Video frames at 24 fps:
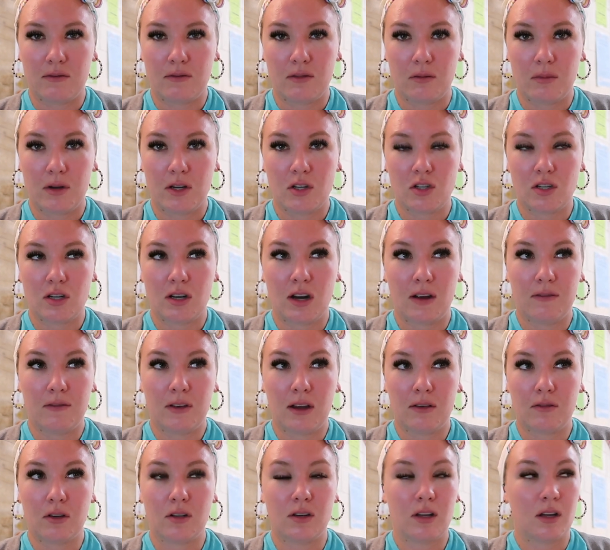information. I've
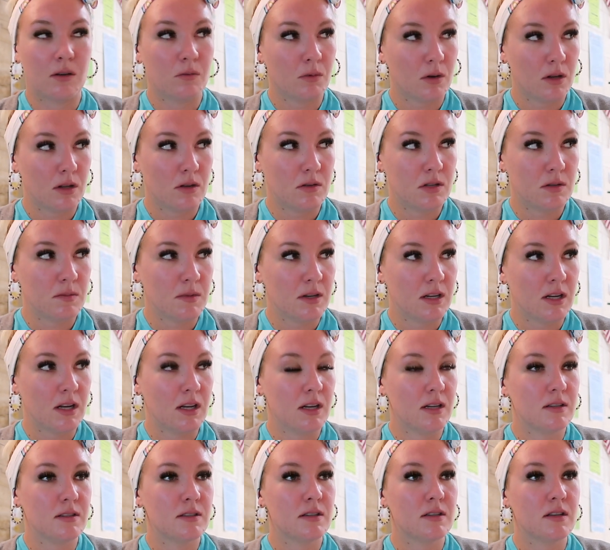never done one of those
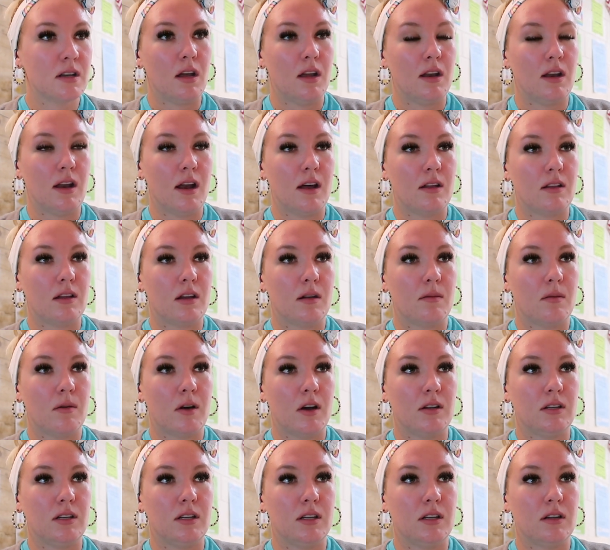meetings, and now that I'm
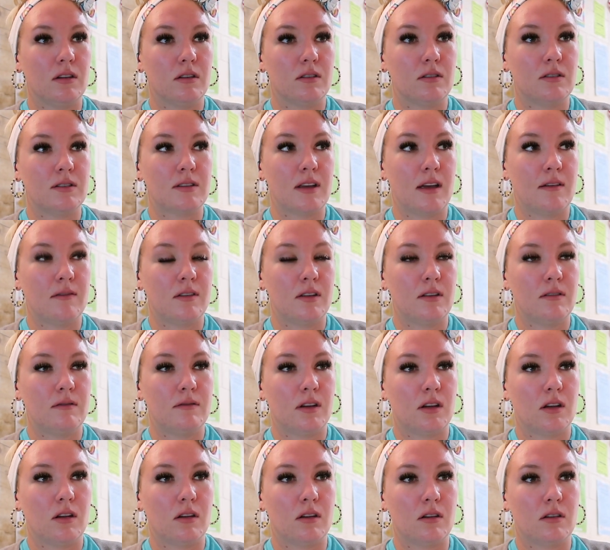on year 7,
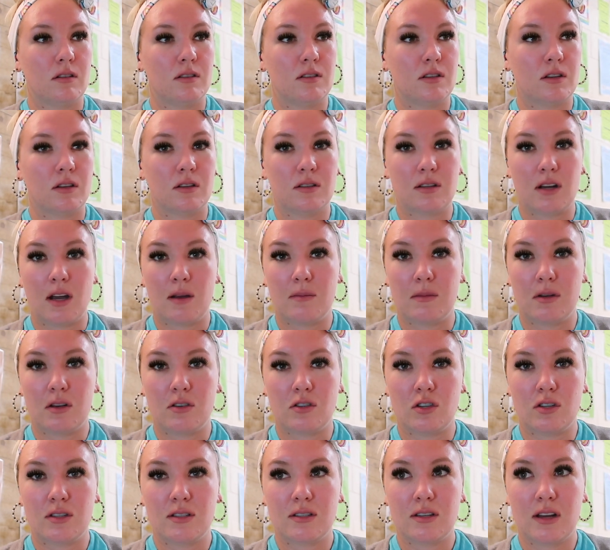figure it's a good time to
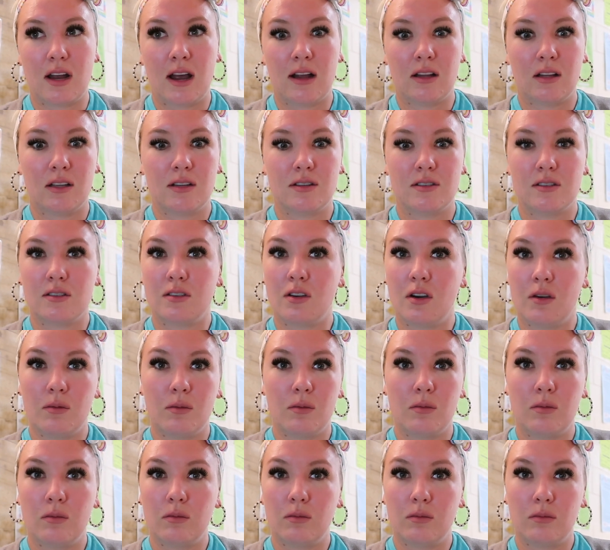just at least
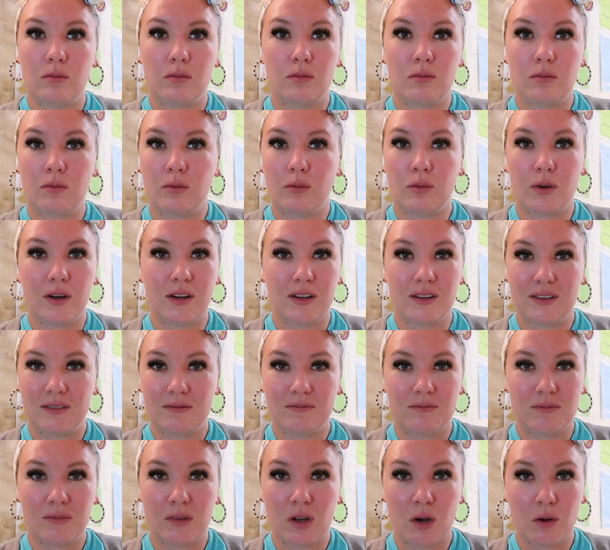know what
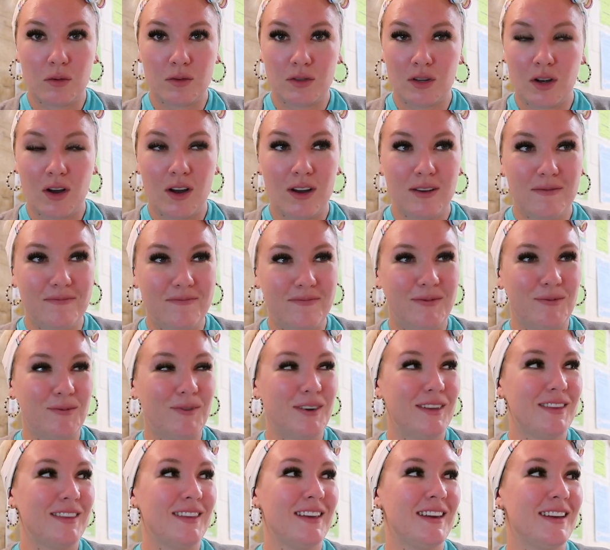goes on
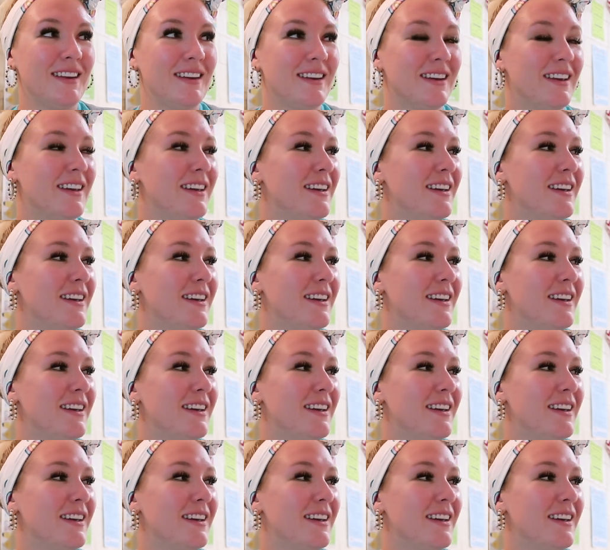with it.